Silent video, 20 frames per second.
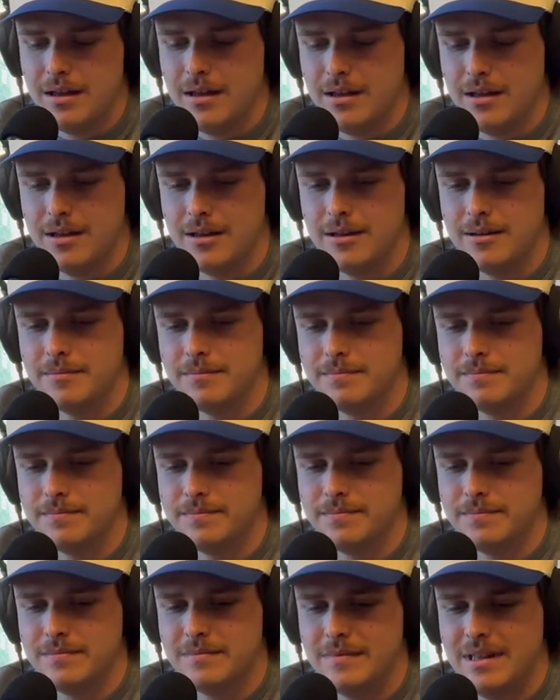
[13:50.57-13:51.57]

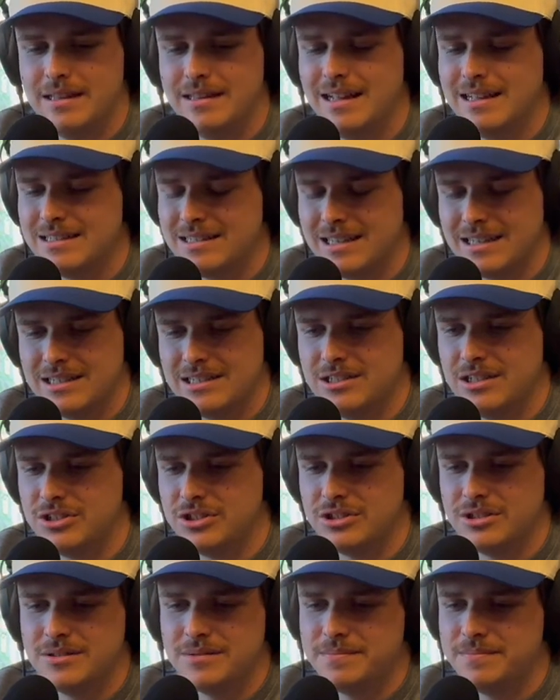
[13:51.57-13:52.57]
And that's like such
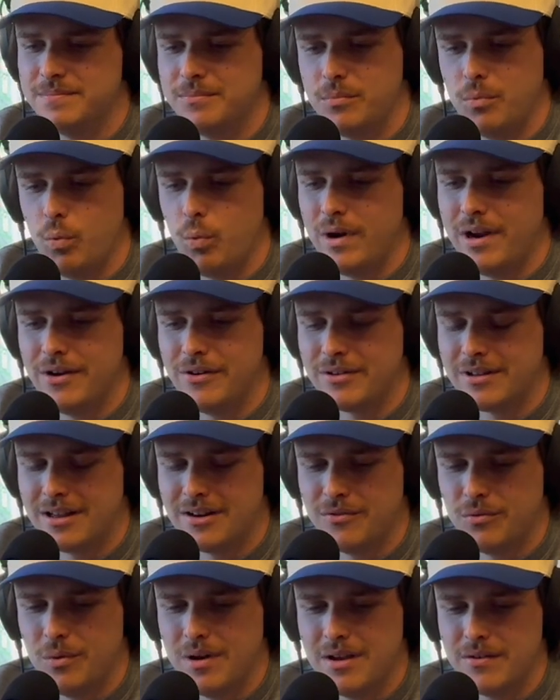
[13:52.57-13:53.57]
a weird kind
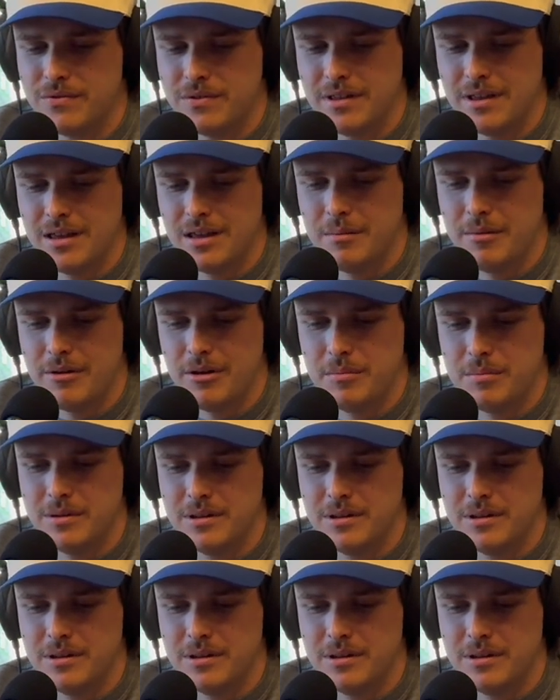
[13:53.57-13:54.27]
of way of thinking about it.